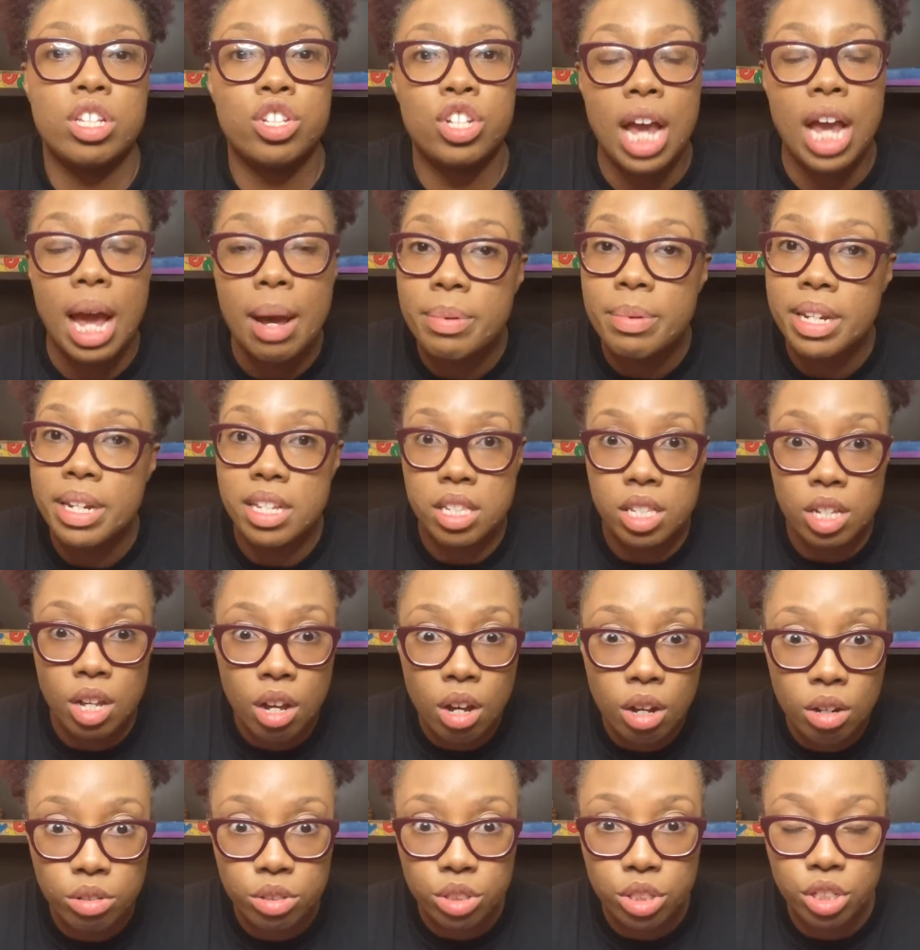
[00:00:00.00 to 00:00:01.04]
Japanese
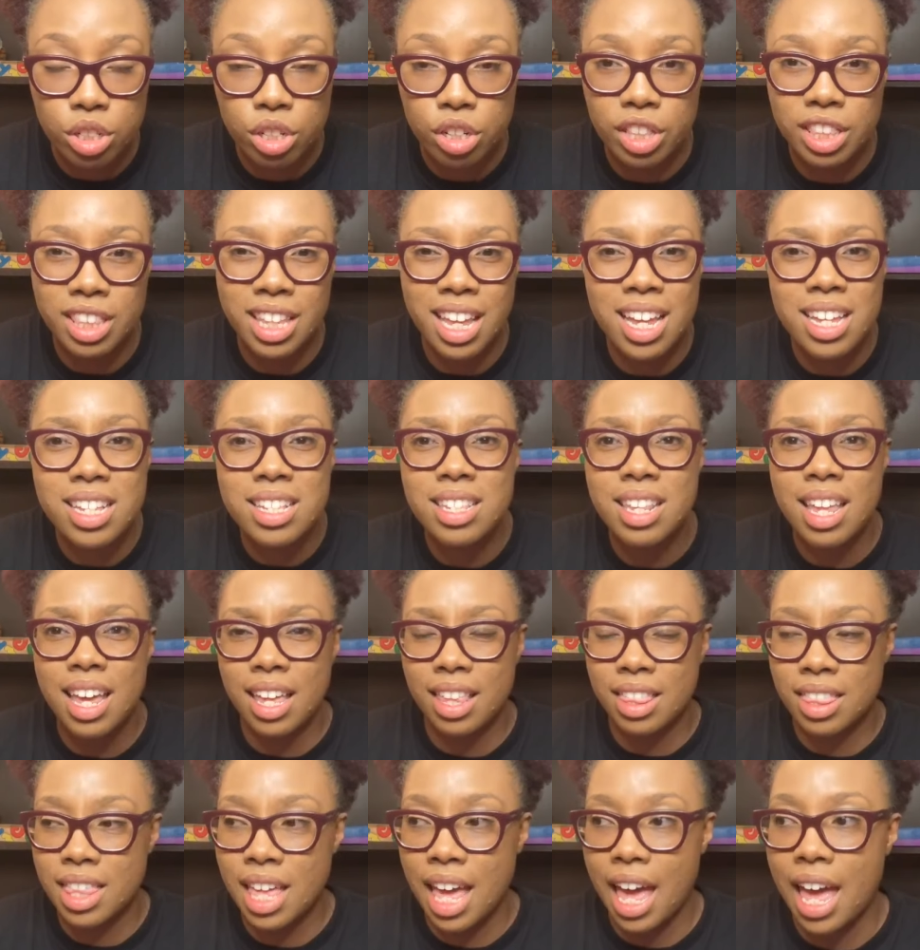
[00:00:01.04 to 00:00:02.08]
culture. Things
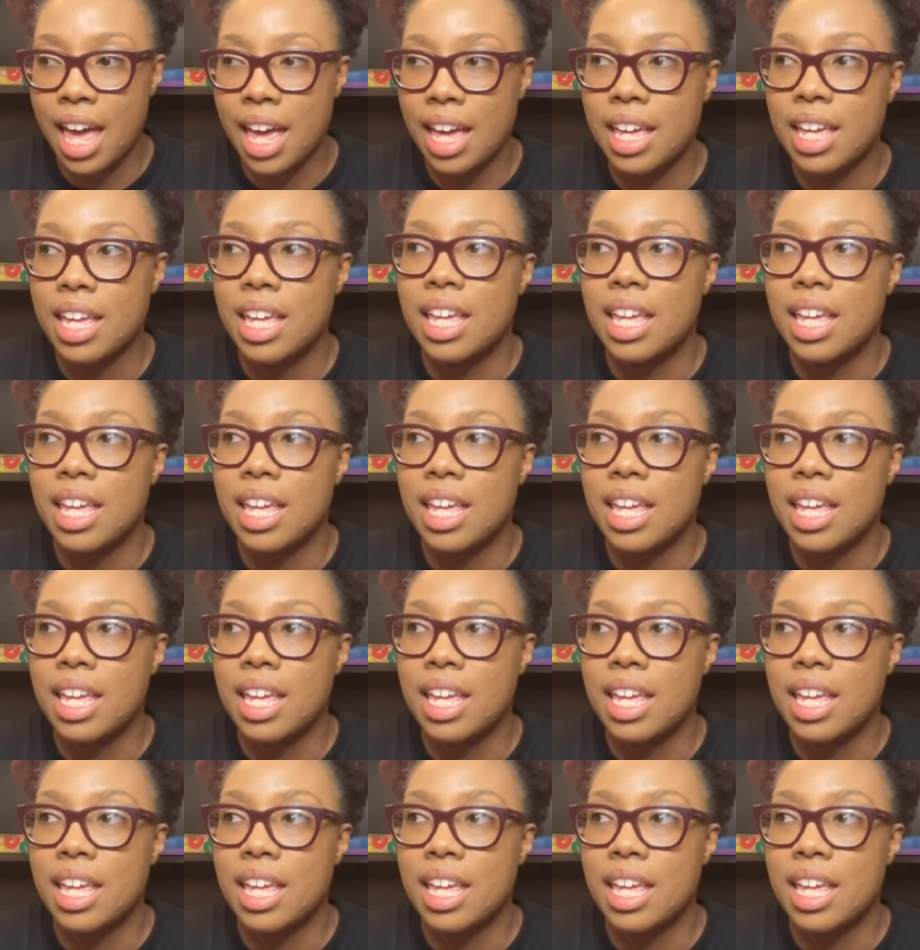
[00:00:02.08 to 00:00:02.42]
like that.